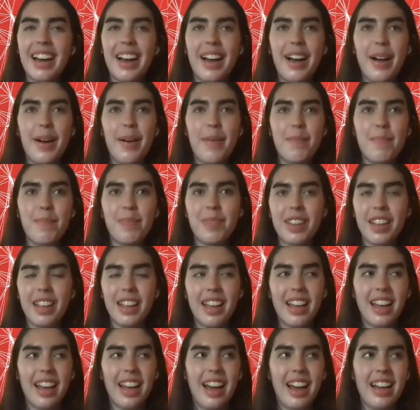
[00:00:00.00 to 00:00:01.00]
Um,
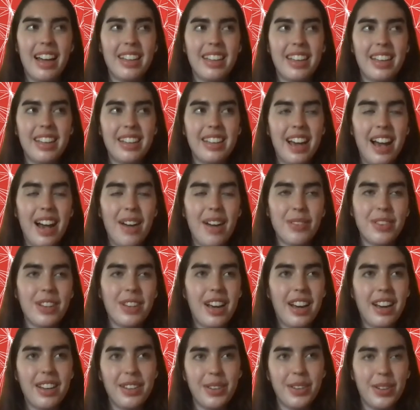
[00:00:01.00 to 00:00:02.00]
and then after
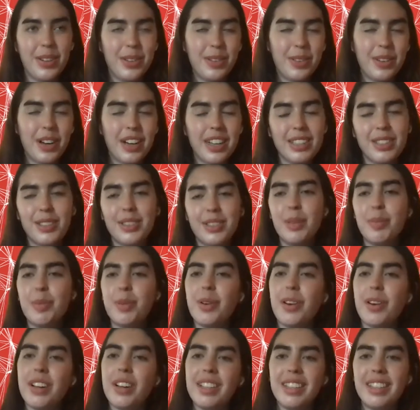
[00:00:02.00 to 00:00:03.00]
that, I guess you keep
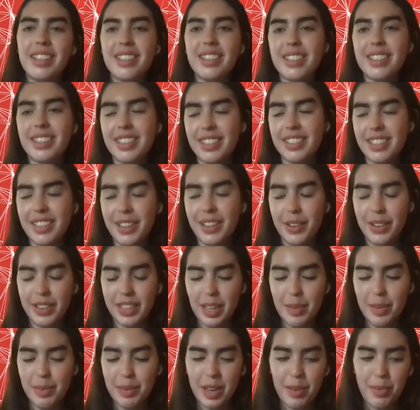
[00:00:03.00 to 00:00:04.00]
growing in the years, it
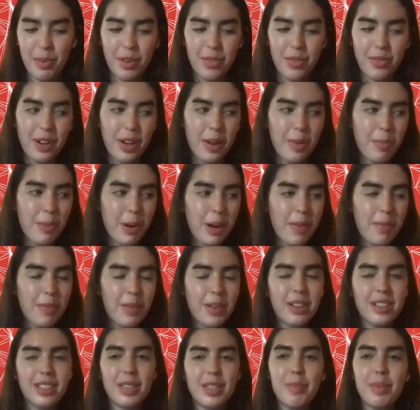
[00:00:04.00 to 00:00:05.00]
keeps getting more fun, but
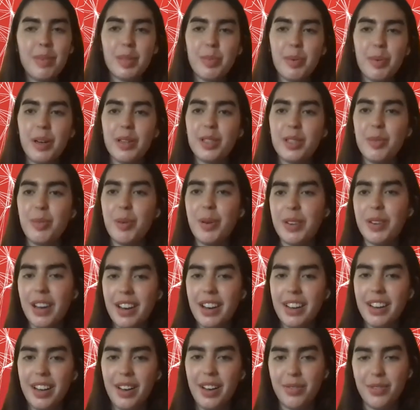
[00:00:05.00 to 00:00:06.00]
there is something special about
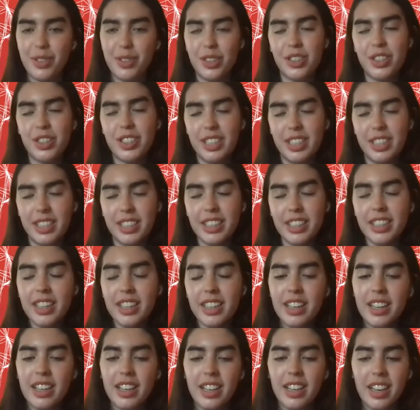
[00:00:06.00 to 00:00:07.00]
kind of that first year.
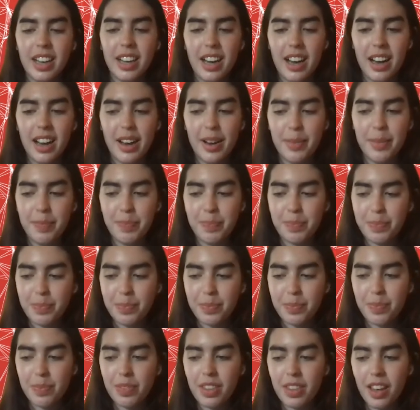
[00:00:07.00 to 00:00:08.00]
Um,
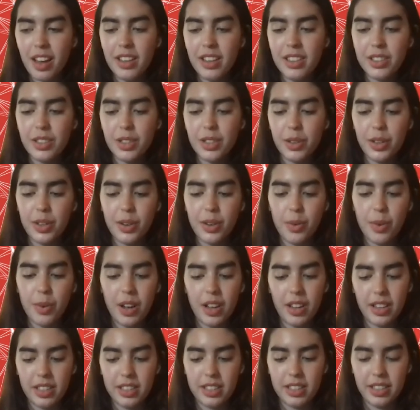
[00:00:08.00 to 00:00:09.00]
and so,
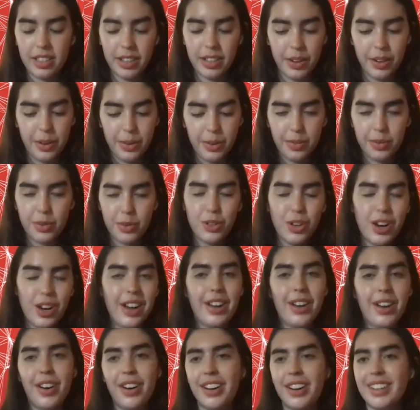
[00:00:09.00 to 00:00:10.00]
while it isn't,
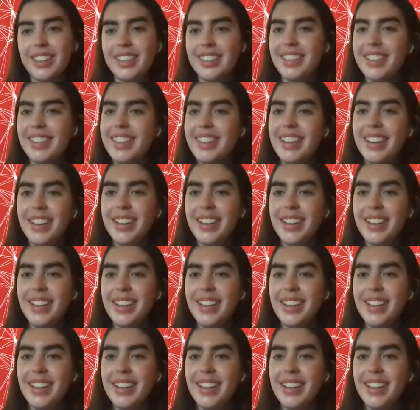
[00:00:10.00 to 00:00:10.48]
try hard and,